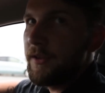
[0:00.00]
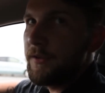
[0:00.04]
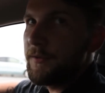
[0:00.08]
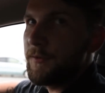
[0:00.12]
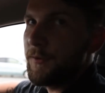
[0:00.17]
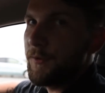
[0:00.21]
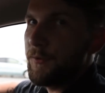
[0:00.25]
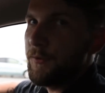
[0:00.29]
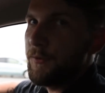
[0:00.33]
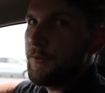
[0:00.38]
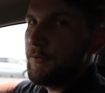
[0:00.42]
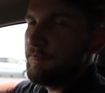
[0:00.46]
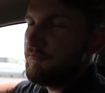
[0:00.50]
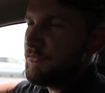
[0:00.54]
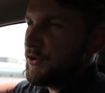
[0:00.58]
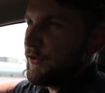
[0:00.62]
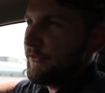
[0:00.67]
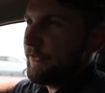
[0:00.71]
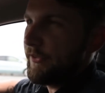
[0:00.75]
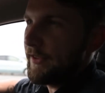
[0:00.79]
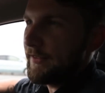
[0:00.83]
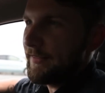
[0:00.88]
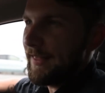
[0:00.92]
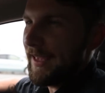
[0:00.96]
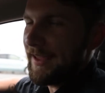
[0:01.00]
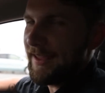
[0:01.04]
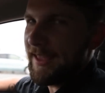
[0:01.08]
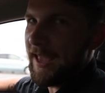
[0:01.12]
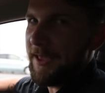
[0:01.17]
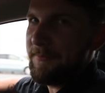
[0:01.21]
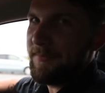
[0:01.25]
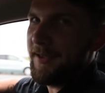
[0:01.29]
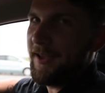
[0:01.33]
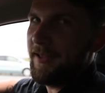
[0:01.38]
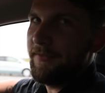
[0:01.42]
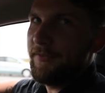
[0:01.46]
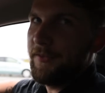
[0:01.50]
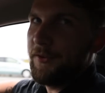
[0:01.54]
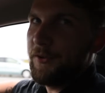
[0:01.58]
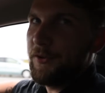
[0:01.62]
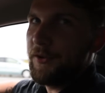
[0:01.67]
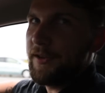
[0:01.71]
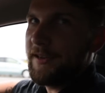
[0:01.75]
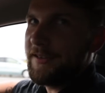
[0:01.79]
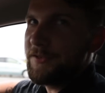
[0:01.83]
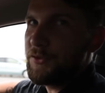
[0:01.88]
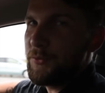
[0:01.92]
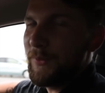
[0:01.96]
to music that came out in the
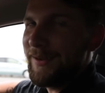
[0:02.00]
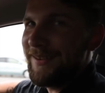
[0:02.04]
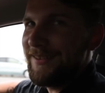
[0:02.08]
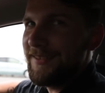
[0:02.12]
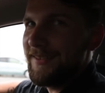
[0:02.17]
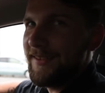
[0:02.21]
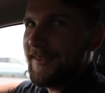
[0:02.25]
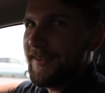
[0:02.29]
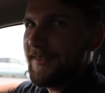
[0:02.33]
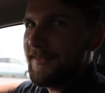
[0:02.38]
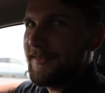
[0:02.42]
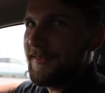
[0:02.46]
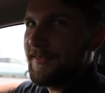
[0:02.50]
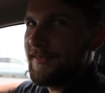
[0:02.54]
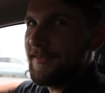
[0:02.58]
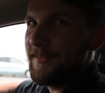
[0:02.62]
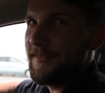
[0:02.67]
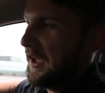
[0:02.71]
early 20s.